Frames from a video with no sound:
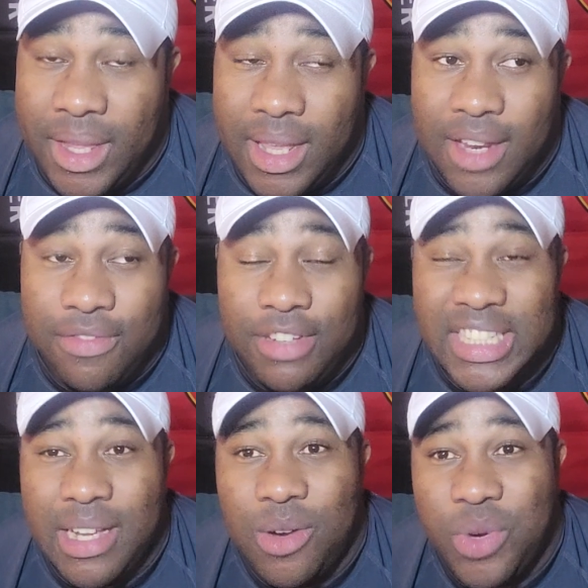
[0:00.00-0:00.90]
Yeah, the first
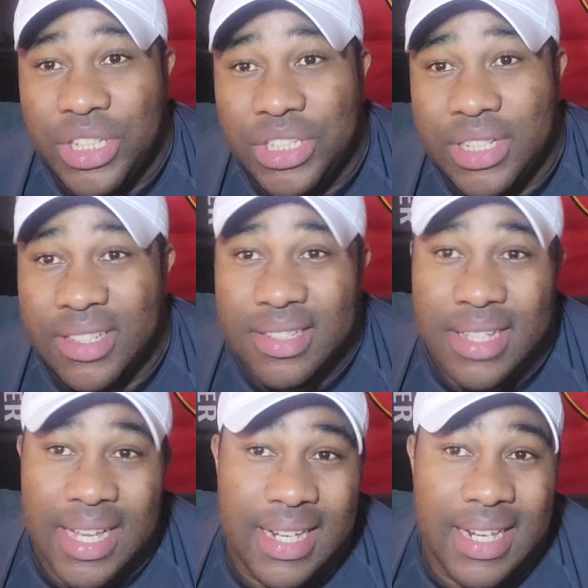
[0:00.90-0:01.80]
time I watched it,
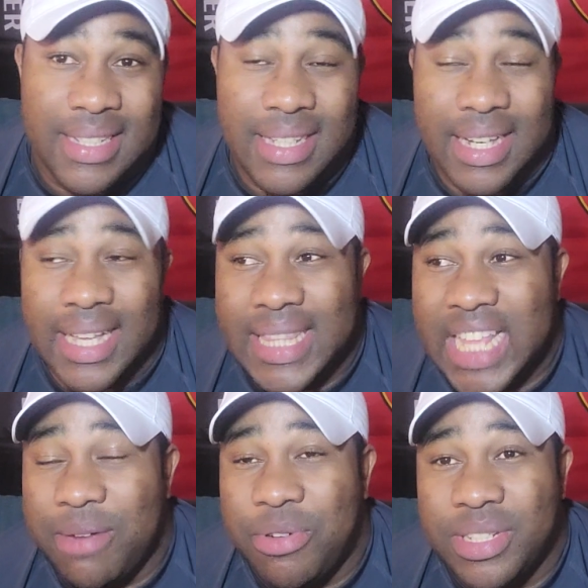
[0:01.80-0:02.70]
and then the second
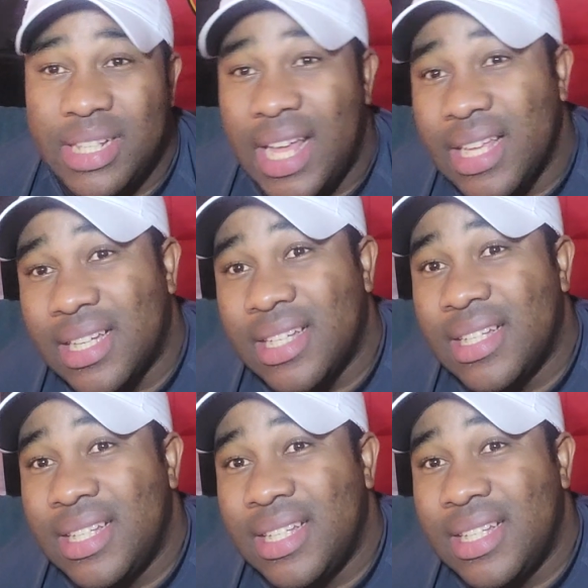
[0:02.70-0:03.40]
time was like